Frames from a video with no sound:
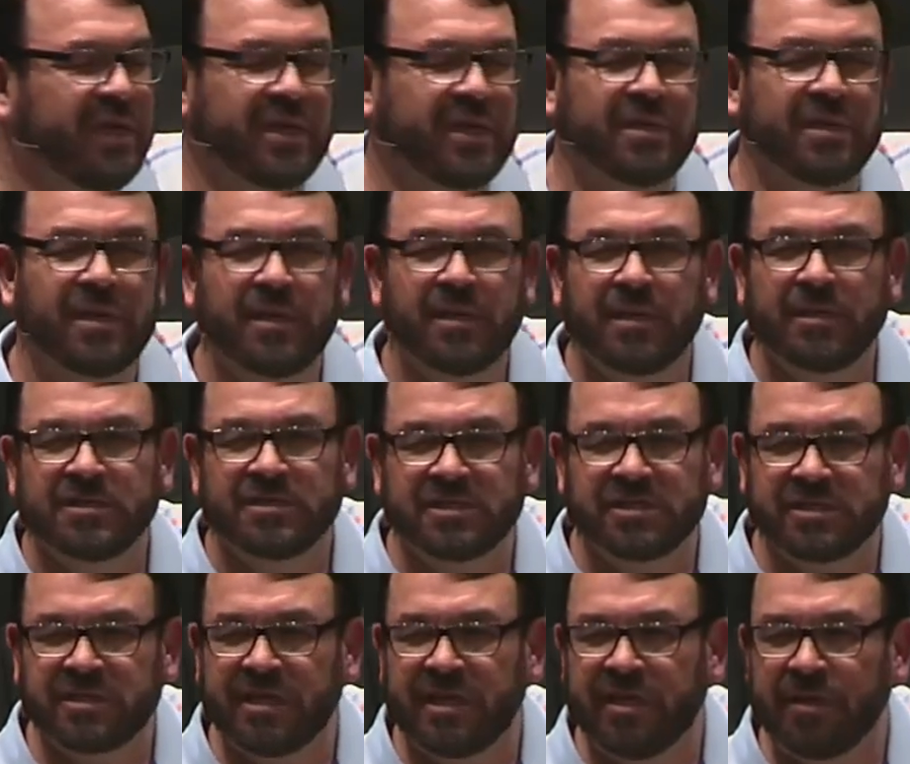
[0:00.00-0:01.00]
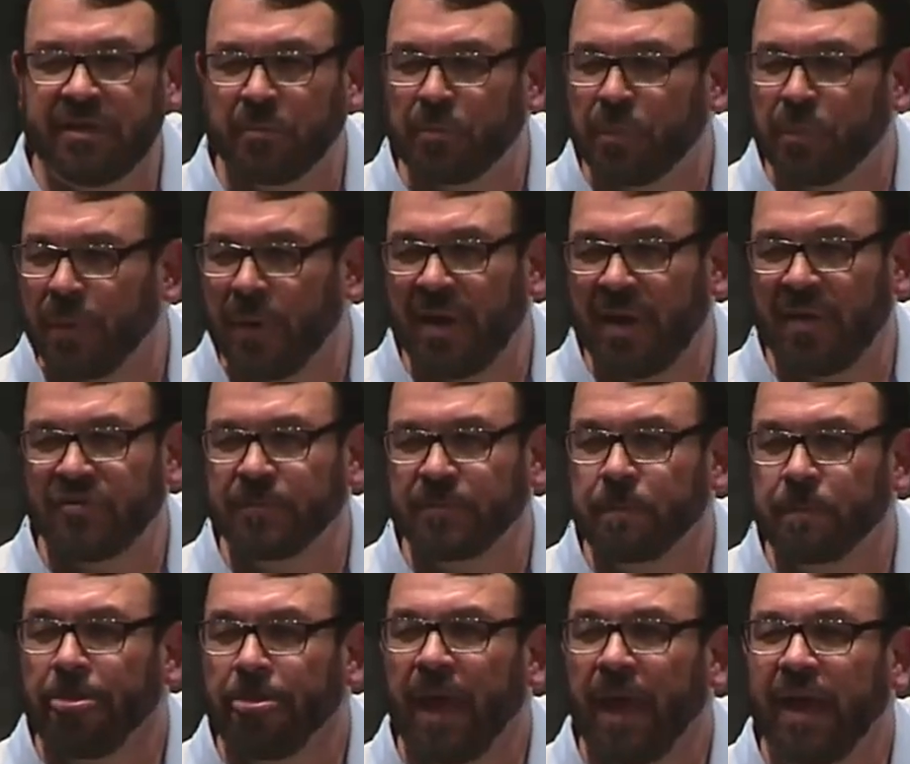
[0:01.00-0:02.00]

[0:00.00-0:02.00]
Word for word: He can see the present.